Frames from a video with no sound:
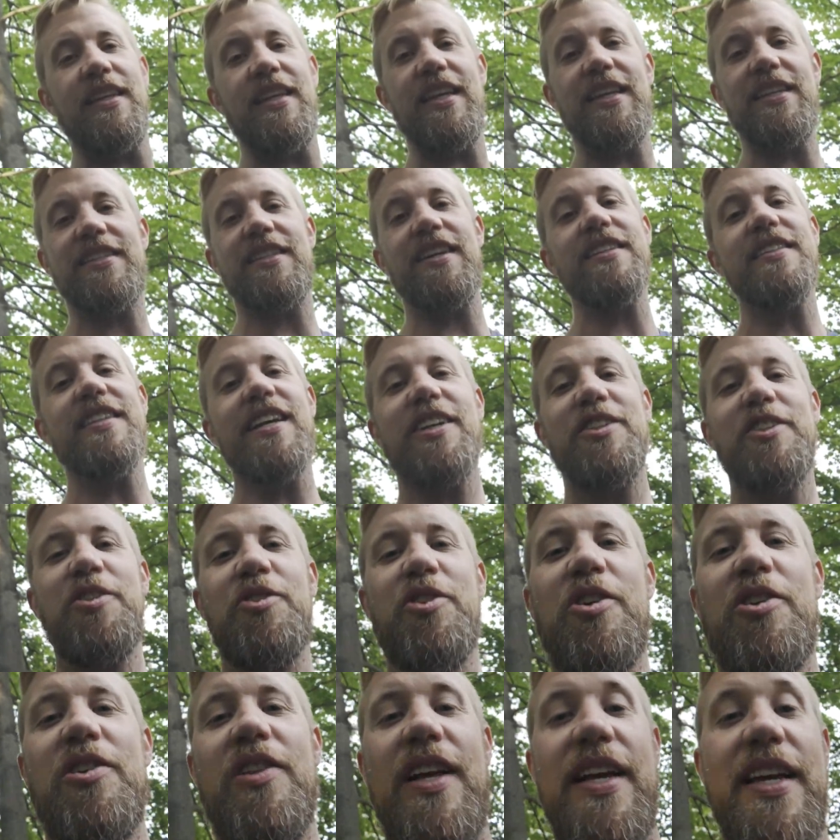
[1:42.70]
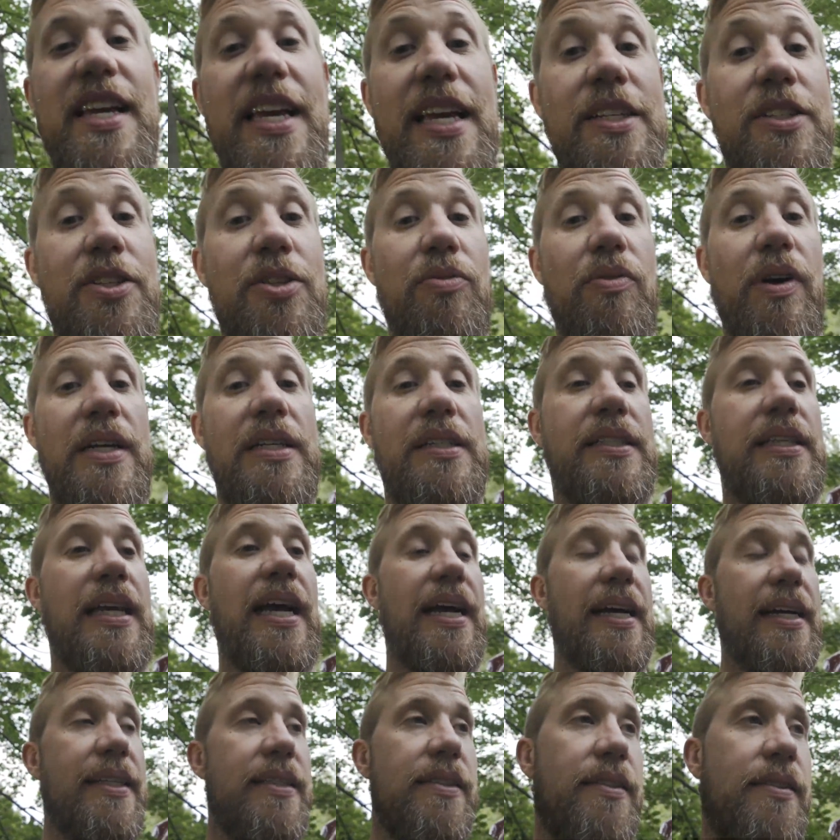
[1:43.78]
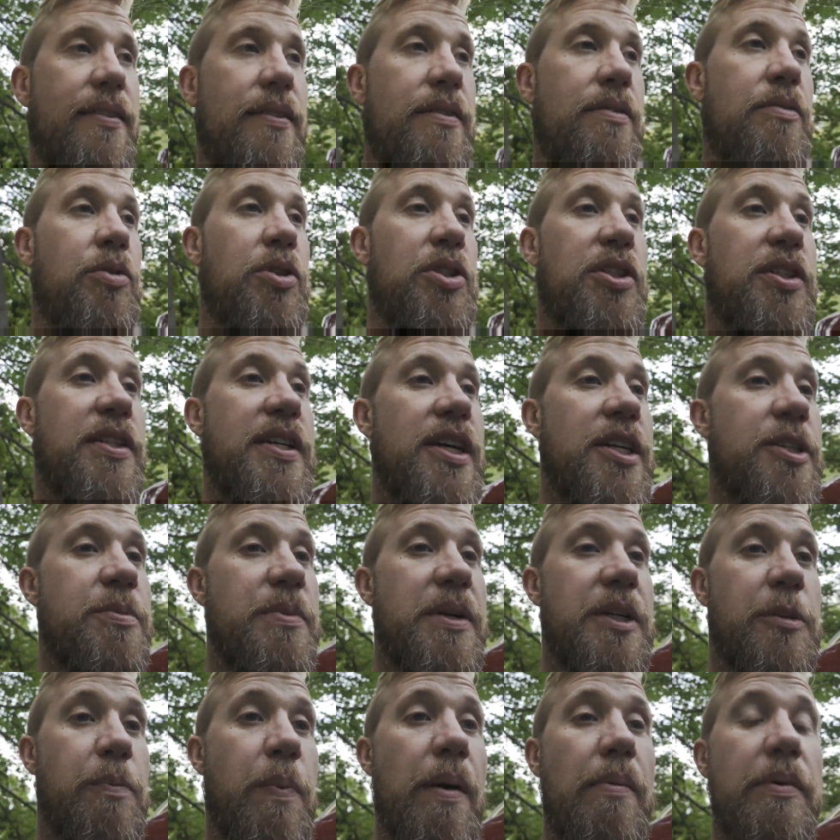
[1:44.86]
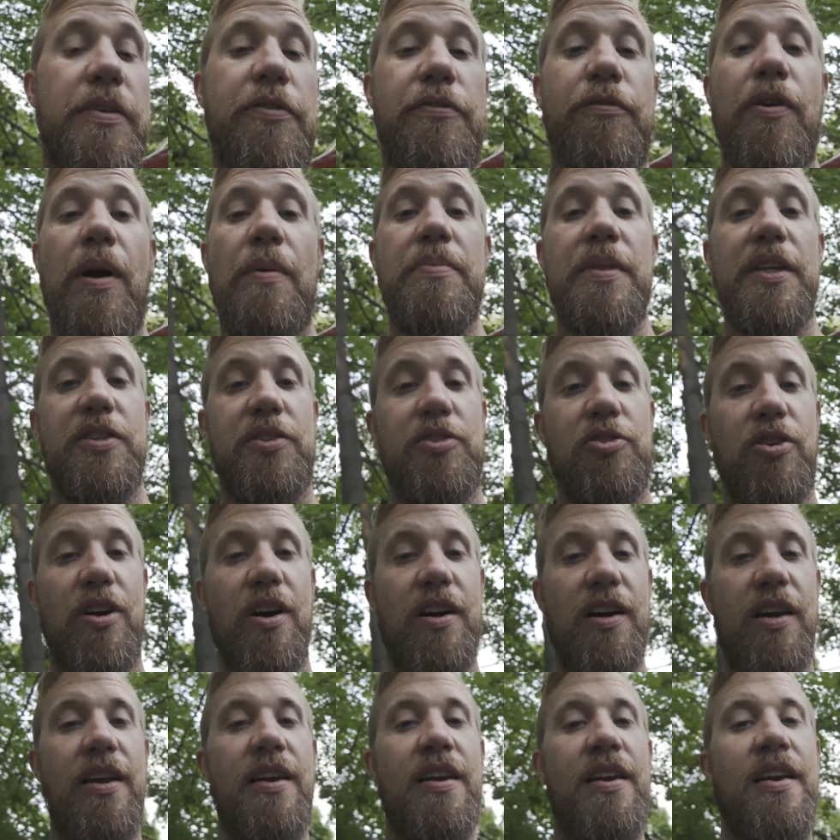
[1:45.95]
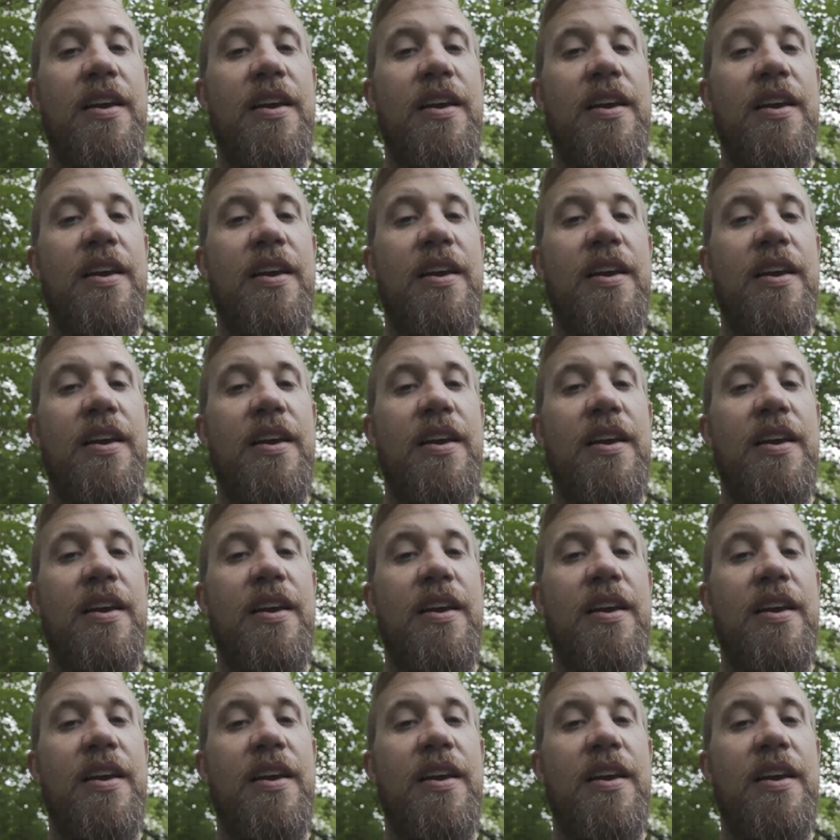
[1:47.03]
It does actually look like it's the right size, which tells me it's probably from this truck.